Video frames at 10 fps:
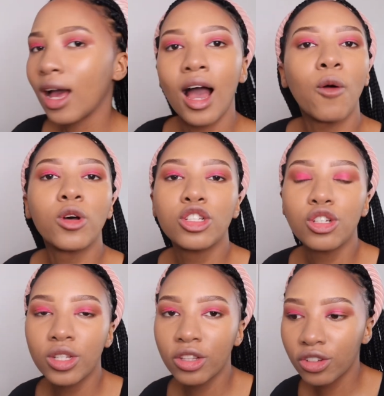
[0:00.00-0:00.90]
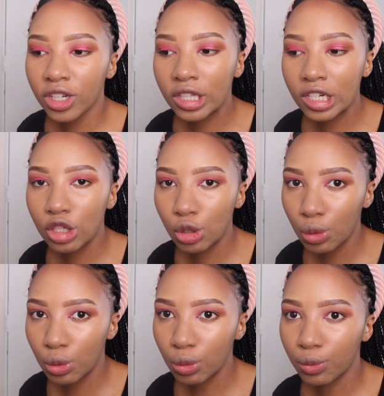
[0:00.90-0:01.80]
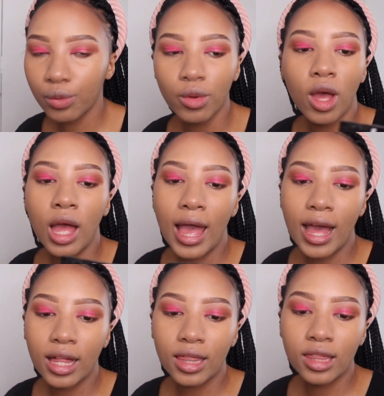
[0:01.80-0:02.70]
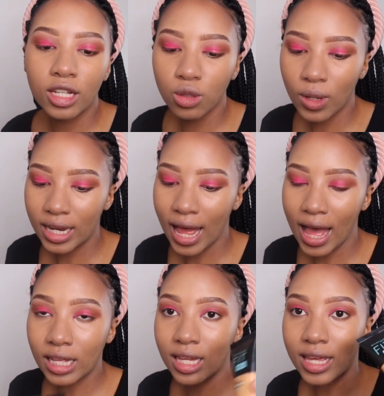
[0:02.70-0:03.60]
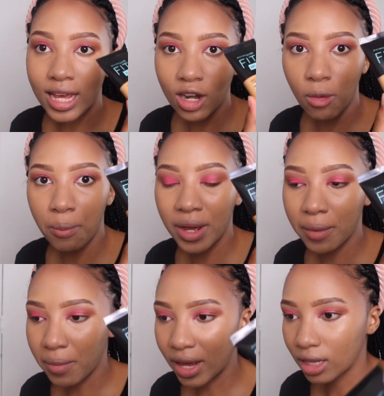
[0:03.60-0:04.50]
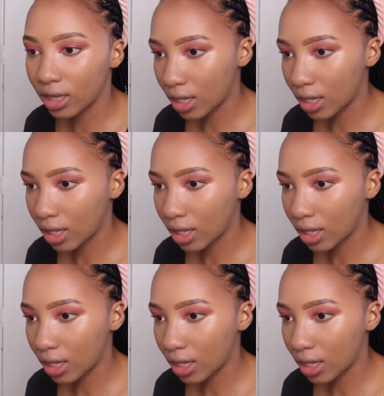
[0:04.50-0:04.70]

I was using 332, and this one has a yellow pigment.